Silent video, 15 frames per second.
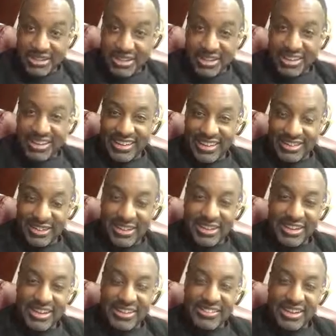starting to
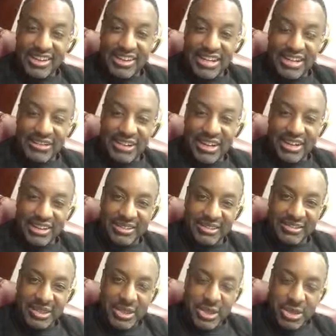circulate around the internet,
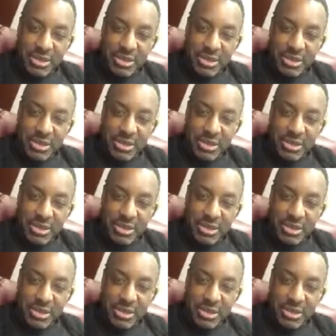and